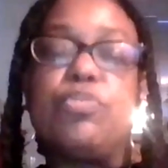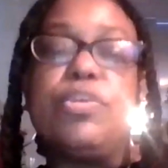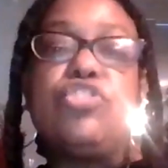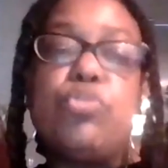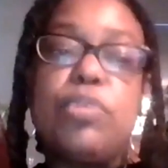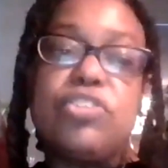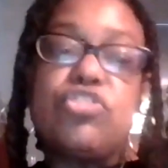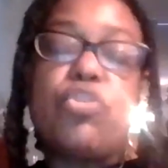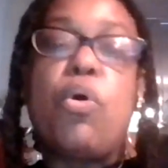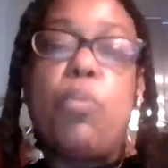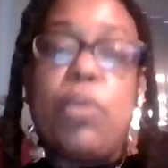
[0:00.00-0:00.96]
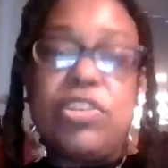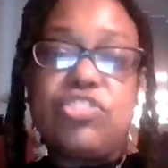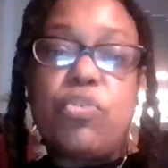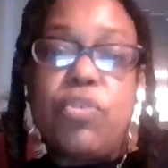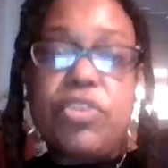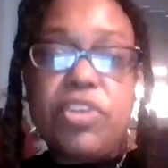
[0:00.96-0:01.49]
We do what's called What's
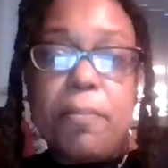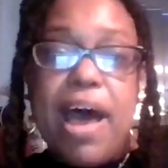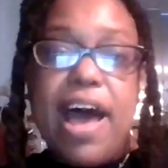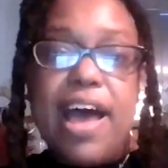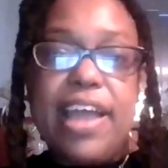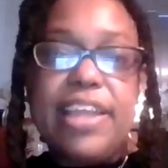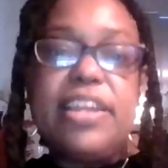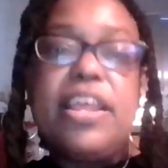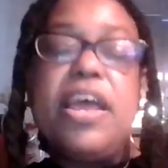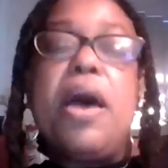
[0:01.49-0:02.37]
on Your Mind,